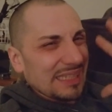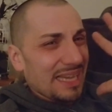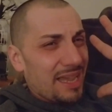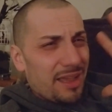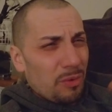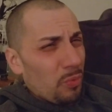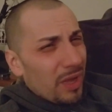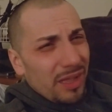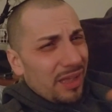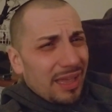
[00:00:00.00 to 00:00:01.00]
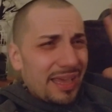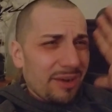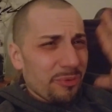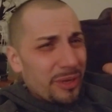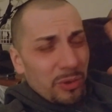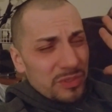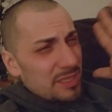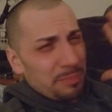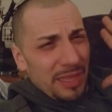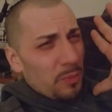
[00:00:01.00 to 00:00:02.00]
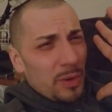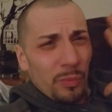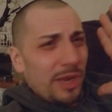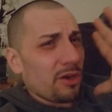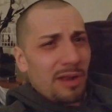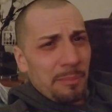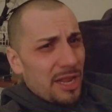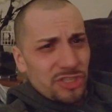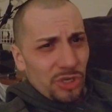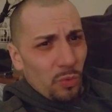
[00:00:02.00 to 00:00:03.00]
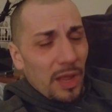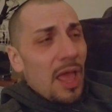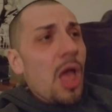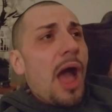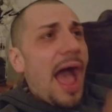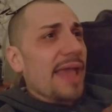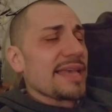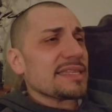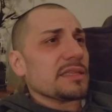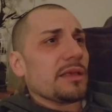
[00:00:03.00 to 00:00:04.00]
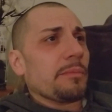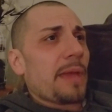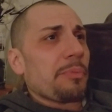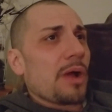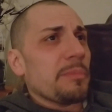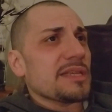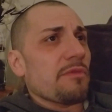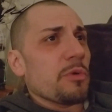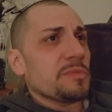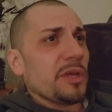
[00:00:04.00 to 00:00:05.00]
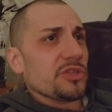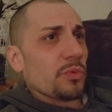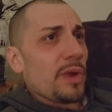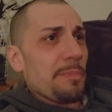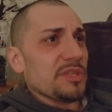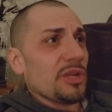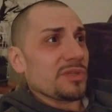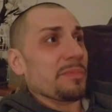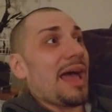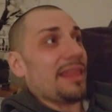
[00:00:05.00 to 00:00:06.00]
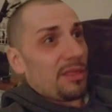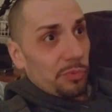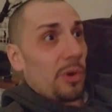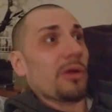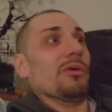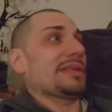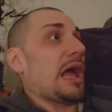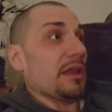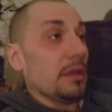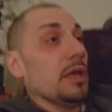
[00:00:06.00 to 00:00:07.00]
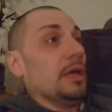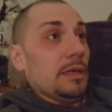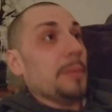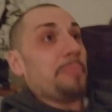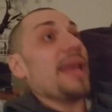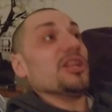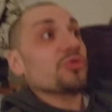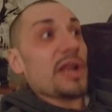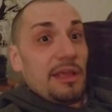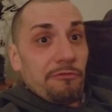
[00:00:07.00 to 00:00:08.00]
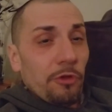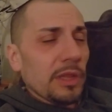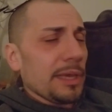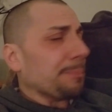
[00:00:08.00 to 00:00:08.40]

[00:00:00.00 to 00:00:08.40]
I don't know, something went weird, I'm not sure what. I guess my problem is I've always pictured rape as, you know, some guy, like, throwing a girl down and penetrating fully.